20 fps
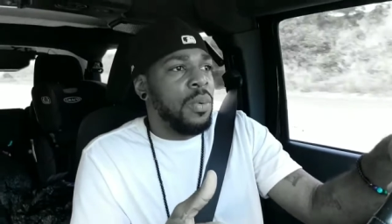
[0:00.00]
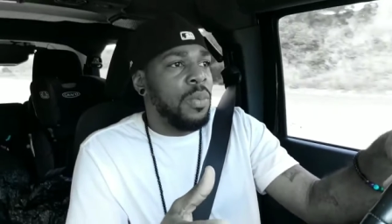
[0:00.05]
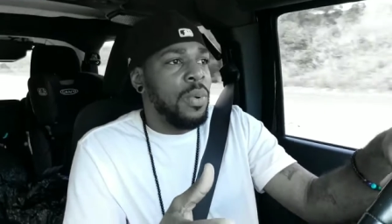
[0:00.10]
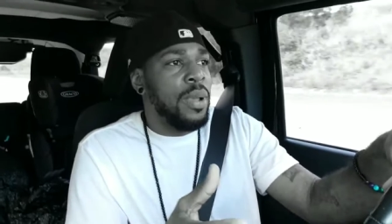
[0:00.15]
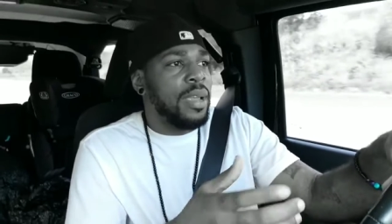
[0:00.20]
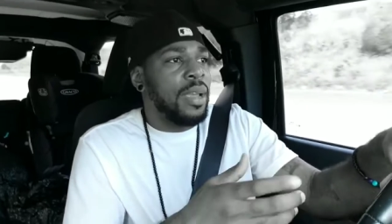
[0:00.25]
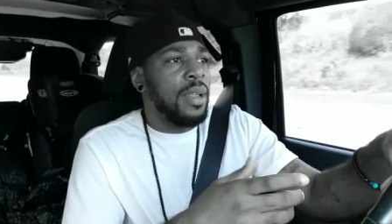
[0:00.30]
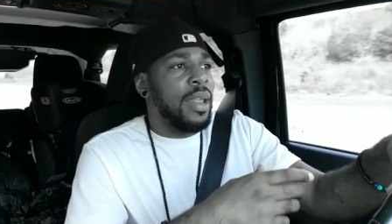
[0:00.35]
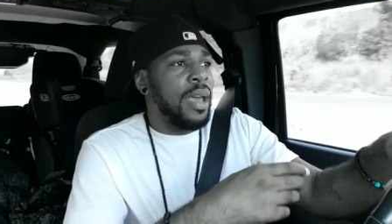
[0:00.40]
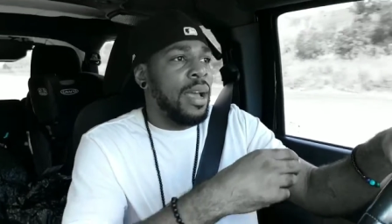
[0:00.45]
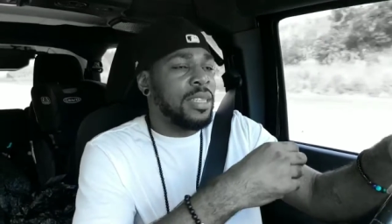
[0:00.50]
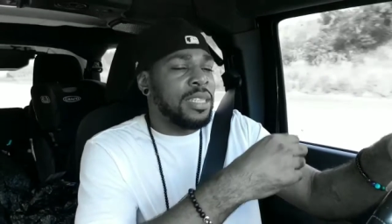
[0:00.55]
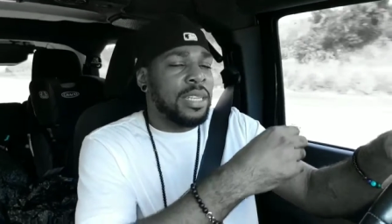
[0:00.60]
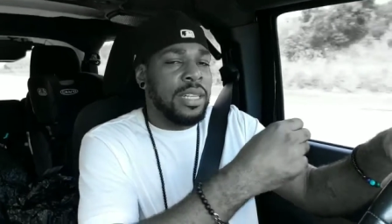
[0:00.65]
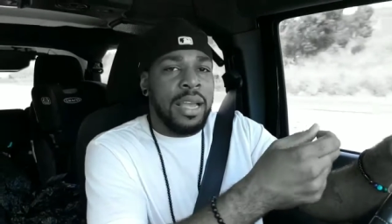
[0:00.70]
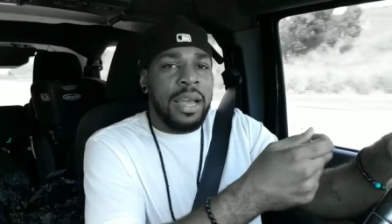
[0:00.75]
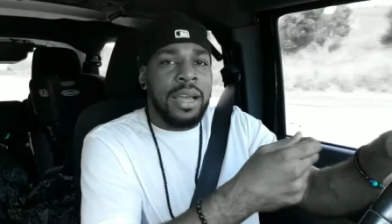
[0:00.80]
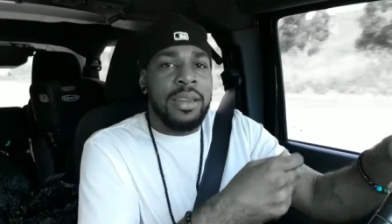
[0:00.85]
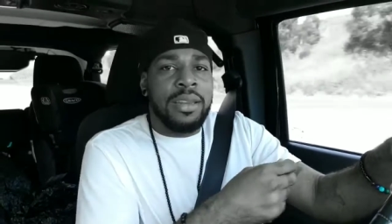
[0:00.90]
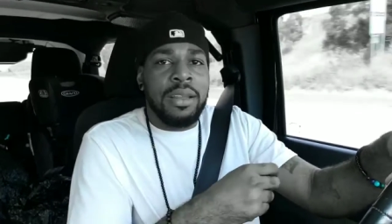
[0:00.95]
we can
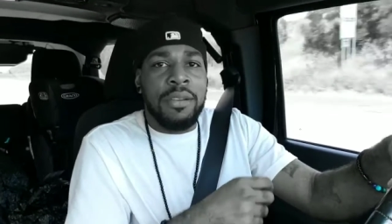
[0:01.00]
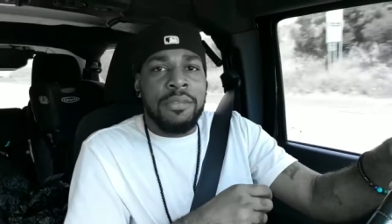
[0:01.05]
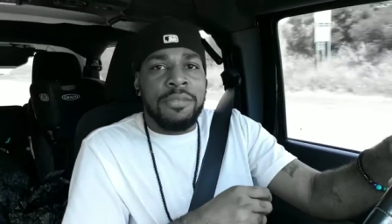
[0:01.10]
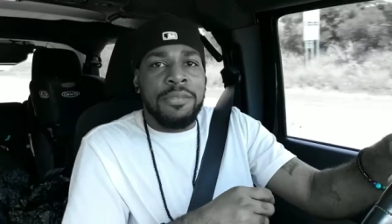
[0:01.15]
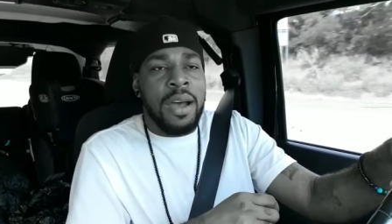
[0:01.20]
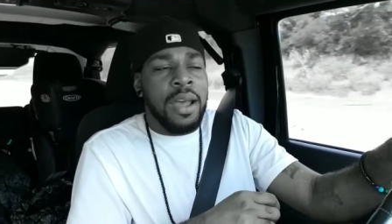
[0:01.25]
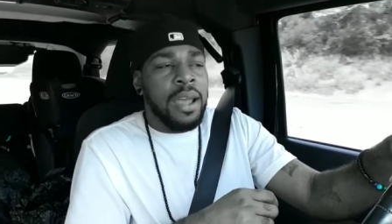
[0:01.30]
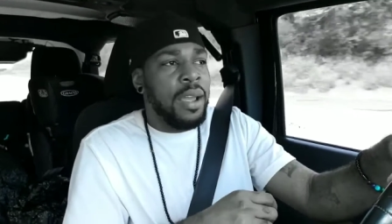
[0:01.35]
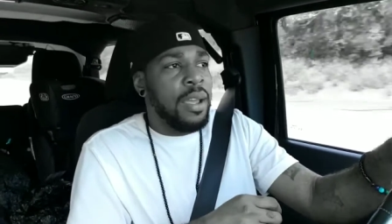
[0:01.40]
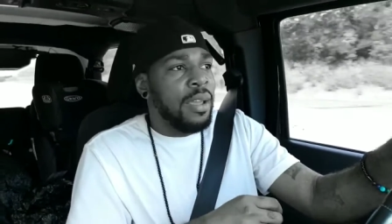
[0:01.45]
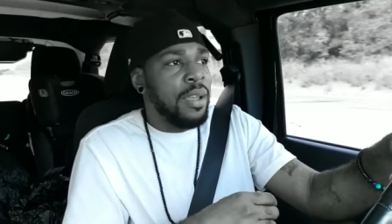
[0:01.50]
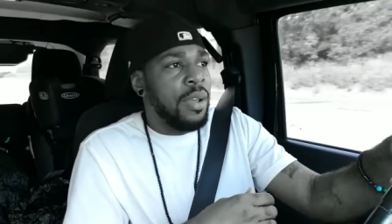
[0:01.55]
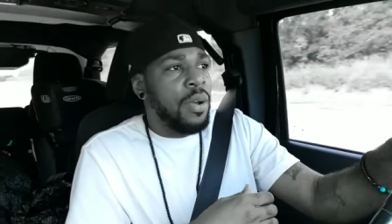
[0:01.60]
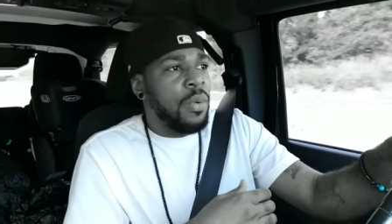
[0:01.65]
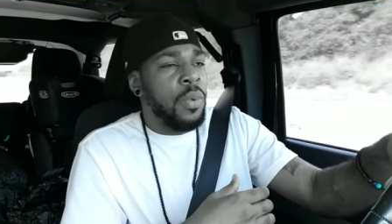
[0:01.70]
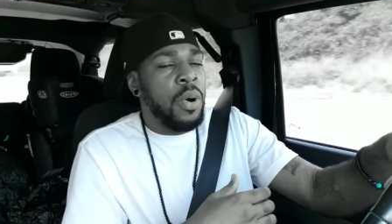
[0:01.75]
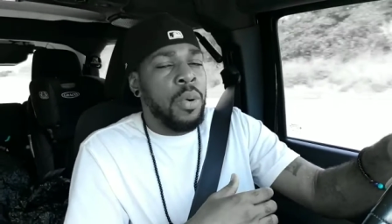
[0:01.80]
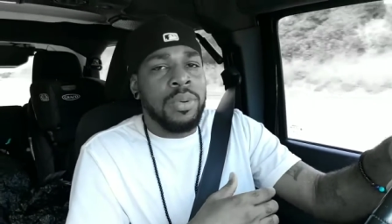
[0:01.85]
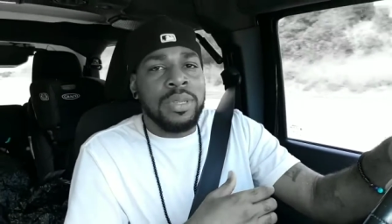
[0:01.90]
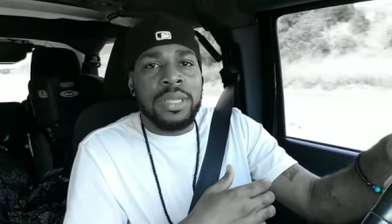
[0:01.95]
actually identify
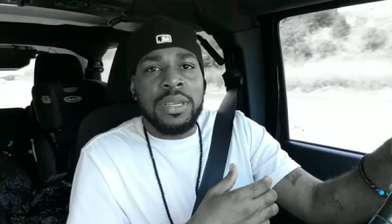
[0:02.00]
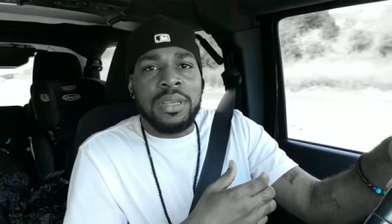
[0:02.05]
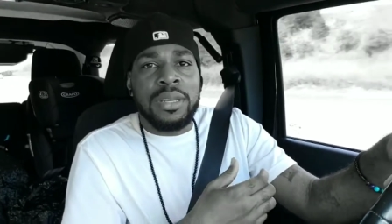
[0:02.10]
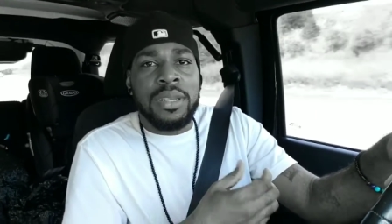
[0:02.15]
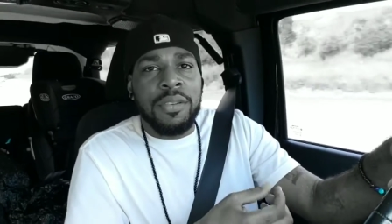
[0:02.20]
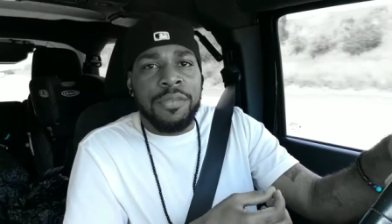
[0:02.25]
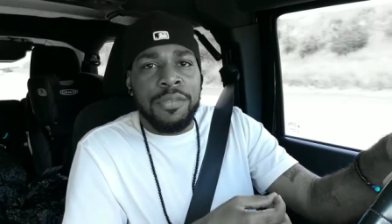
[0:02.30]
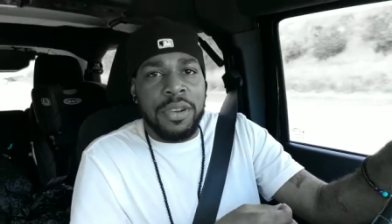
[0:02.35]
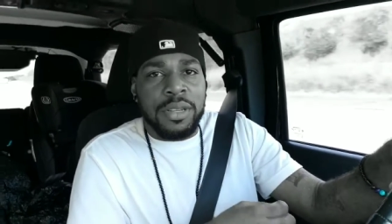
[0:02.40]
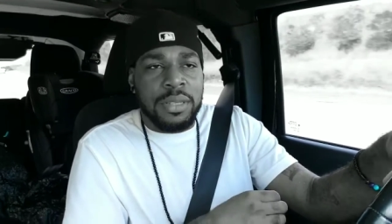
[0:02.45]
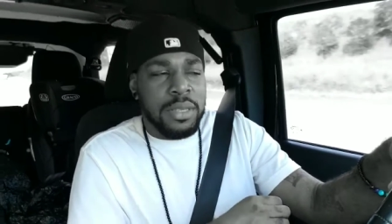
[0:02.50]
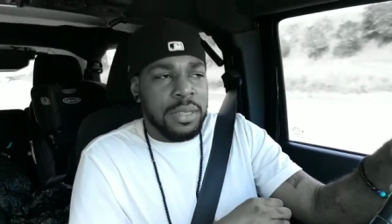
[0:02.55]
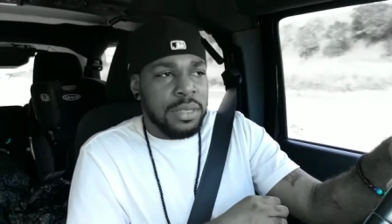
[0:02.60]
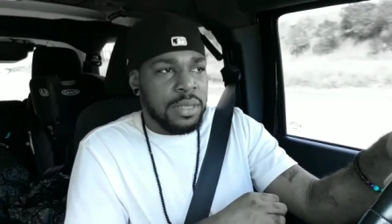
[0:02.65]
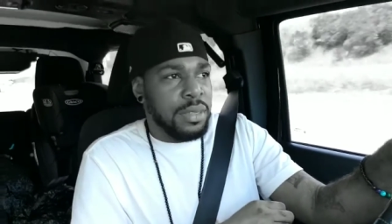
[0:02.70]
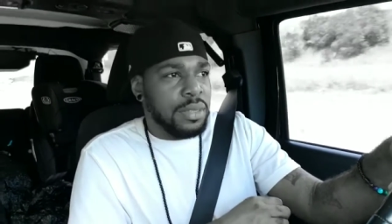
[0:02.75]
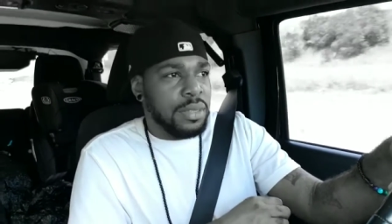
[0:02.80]
what was the difference.